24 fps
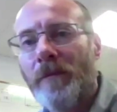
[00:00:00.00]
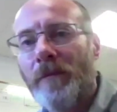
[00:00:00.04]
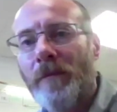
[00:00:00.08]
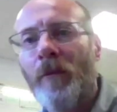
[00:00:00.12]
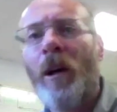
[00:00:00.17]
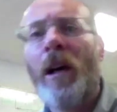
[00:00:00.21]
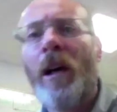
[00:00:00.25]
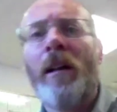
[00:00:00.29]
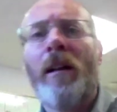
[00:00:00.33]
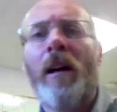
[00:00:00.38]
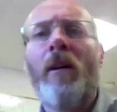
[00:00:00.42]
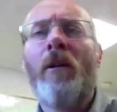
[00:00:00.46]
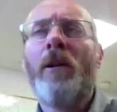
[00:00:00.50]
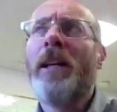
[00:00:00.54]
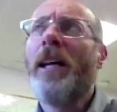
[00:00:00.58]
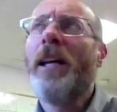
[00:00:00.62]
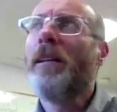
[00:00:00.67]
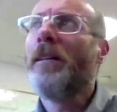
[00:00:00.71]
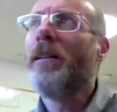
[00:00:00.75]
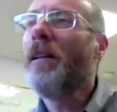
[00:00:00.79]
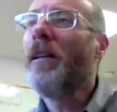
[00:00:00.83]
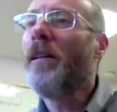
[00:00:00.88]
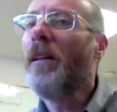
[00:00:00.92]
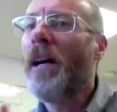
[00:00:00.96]
Is well, it?
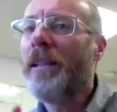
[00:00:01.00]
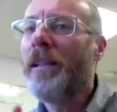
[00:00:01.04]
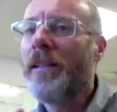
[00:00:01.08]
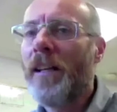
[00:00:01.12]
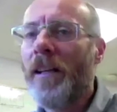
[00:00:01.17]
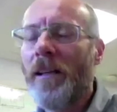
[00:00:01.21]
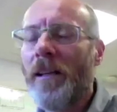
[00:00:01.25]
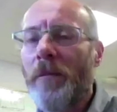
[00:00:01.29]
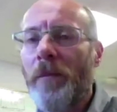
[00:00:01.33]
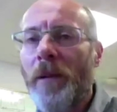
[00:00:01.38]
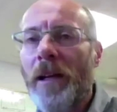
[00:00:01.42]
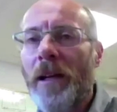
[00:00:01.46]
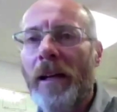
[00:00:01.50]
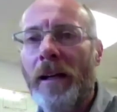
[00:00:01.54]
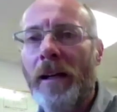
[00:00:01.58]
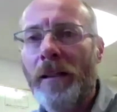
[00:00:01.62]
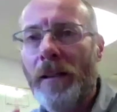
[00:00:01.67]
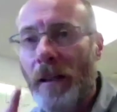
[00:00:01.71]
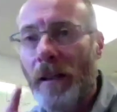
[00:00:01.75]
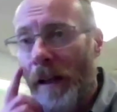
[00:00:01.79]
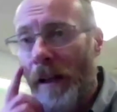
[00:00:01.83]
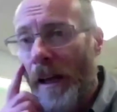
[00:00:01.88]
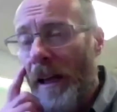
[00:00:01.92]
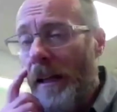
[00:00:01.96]
Okay, no, I take it back. I
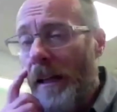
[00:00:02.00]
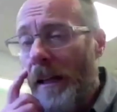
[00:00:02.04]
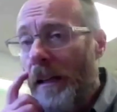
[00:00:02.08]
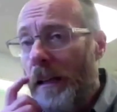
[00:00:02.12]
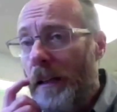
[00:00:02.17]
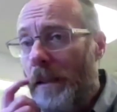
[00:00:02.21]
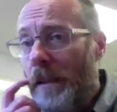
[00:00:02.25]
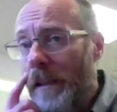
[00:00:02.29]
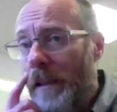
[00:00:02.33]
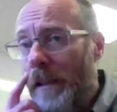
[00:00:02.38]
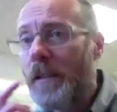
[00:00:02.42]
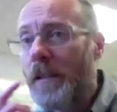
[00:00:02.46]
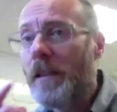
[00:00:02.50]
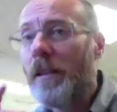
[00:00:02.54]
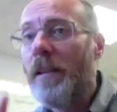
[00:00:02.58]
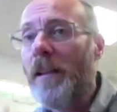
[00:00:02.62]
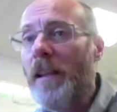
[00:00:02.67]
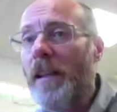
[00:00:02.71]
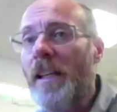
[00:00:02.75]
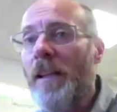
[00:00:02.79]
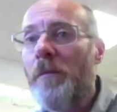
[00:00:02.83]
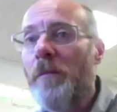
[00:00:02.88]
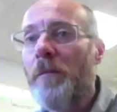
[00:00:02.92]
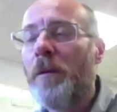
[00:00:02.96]
take it, it it's
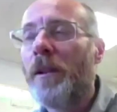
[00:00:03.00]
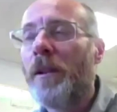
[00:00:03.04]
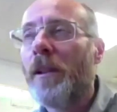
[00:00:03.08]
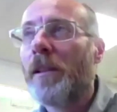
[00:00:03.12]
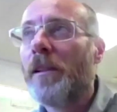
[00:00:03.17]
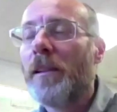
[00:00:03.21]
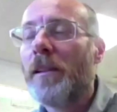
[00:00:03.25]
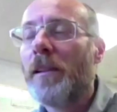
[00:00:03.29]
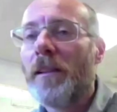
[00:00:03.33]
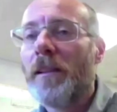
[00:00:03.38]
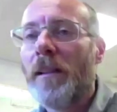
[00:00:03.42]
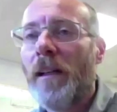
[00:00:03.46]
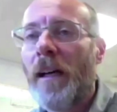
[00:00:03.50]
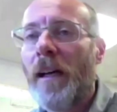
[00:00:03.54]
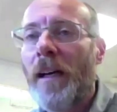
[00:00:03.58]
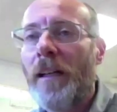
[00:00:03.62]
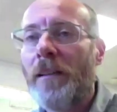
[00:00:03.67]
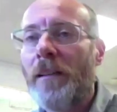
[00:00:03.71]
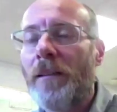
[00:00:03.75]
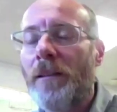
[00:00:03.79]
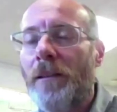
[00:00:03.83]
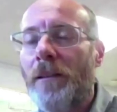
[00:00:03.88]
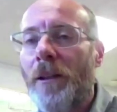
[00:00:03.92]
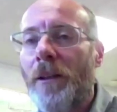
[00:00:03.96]
an ebook.
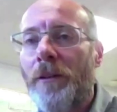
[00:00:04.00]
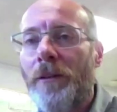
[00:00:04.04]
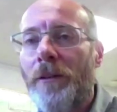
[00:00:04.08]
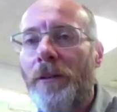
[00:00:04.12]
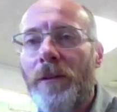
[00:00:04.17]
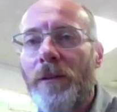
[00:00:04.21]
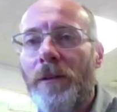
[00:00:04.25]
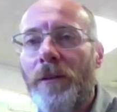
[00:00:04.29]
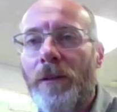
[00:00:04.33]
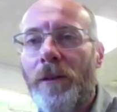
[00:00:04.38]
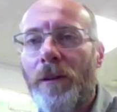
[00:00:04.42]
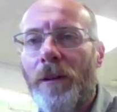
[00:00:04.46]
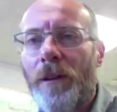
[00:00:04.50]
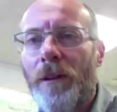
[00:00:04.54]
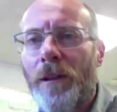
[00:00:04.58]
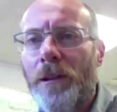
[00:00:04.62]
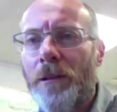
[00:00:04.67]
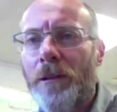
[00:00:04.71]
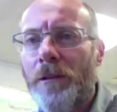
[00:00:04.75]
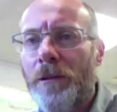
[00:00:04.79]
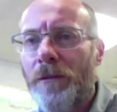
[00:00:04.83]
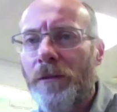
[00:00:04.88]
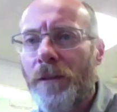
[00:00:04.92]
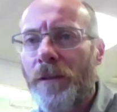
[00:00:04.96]
I don't
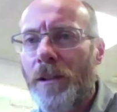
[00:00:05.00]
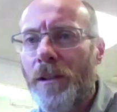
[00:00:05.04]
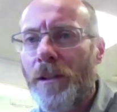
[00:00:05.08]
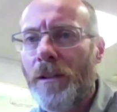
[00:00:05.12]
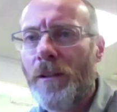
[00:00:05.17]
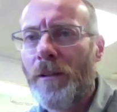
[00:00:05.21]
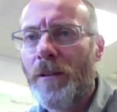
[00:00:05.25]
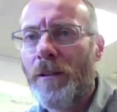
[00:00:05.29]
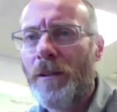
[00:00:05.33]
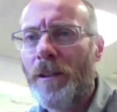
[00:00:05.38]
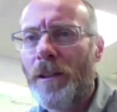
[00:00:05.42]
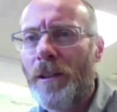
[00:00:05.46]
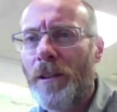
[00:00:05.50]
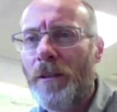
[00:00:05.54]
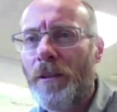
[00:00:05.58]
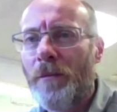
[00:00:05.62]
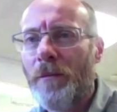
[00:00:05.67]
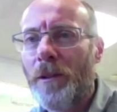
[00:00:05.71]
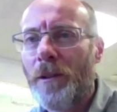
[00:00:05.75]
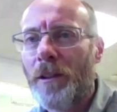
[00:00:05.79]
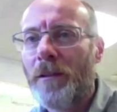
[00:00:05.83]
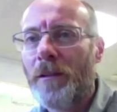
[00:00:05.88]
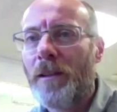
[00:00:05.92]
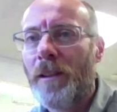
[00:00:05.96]
know if it's an
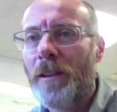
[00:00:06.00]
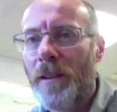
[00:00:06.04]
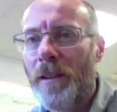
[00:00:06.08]
audiobook.